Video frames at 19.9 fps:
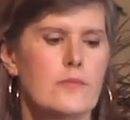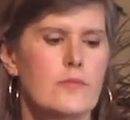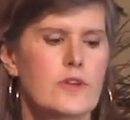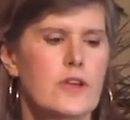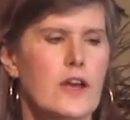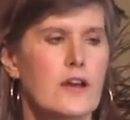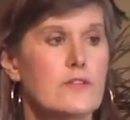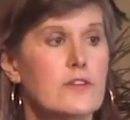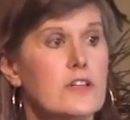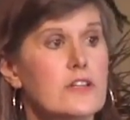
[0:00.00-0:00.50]
We
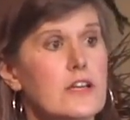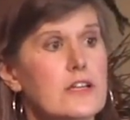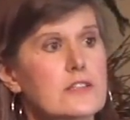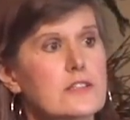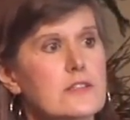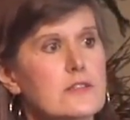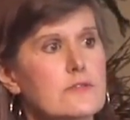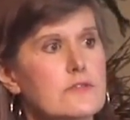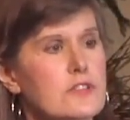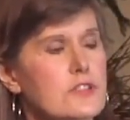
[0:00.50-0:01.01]
have
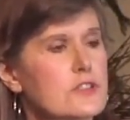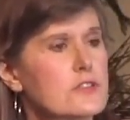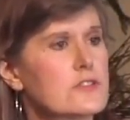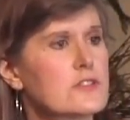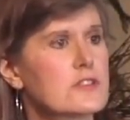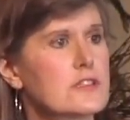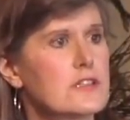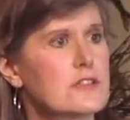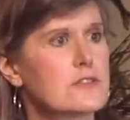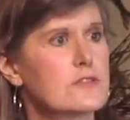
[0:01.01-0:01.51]
elected
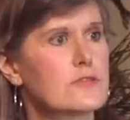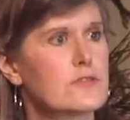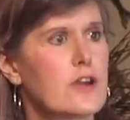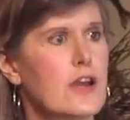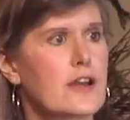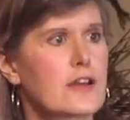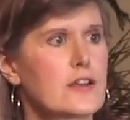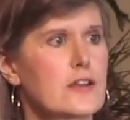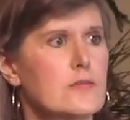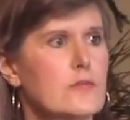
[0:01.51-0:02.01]
officials against
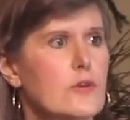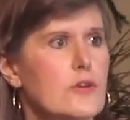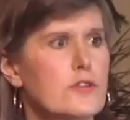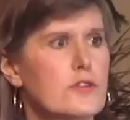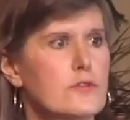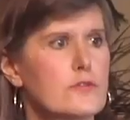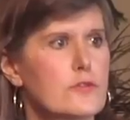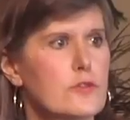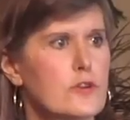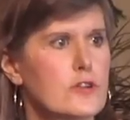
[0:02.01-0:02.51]
fracking, more
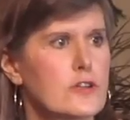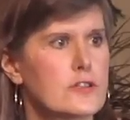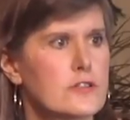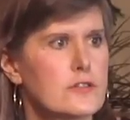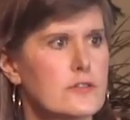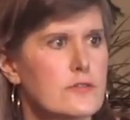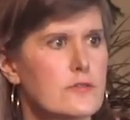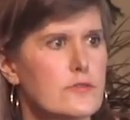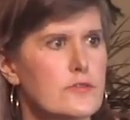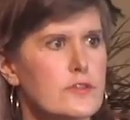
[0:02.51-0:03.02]
than
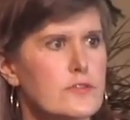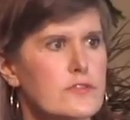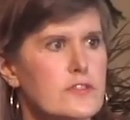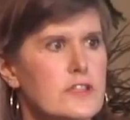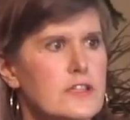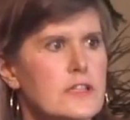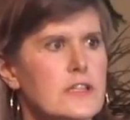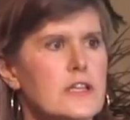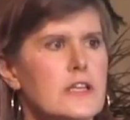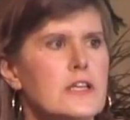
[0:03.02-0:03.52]

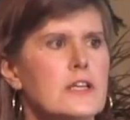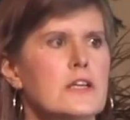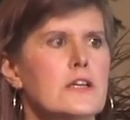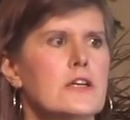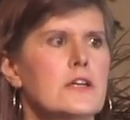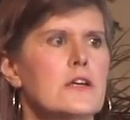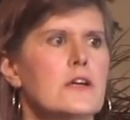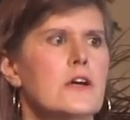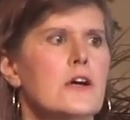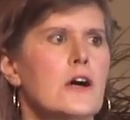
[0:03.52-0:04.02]
450
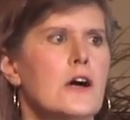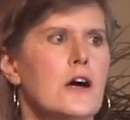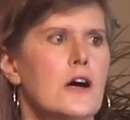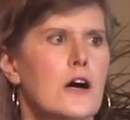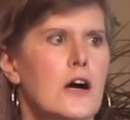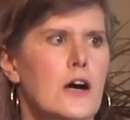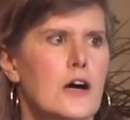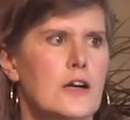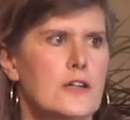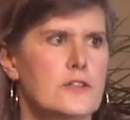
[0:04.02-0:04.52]

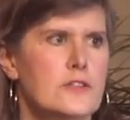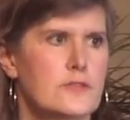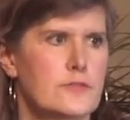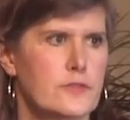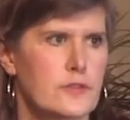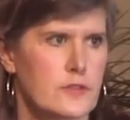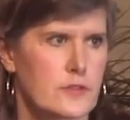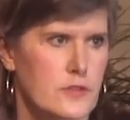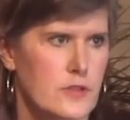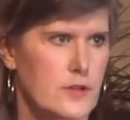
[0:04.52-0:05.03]

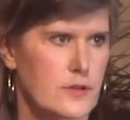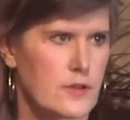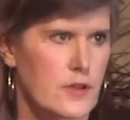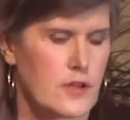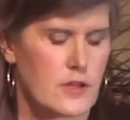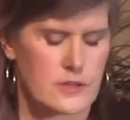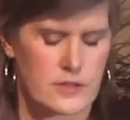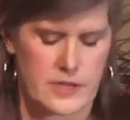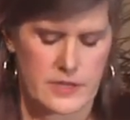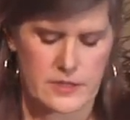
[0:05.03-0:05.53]
different
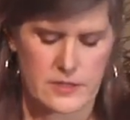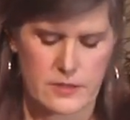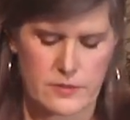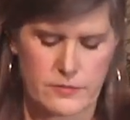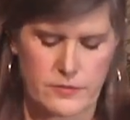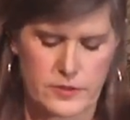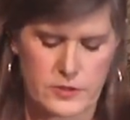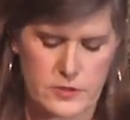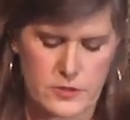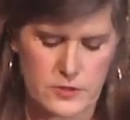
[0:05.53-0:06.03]
elected
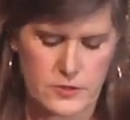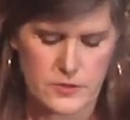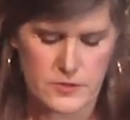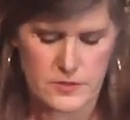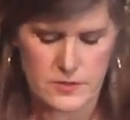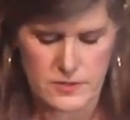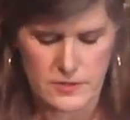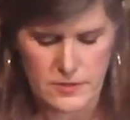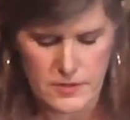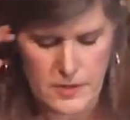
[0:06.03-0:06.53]

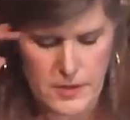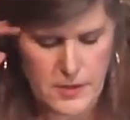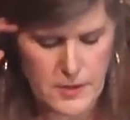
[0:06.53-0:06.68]
officials.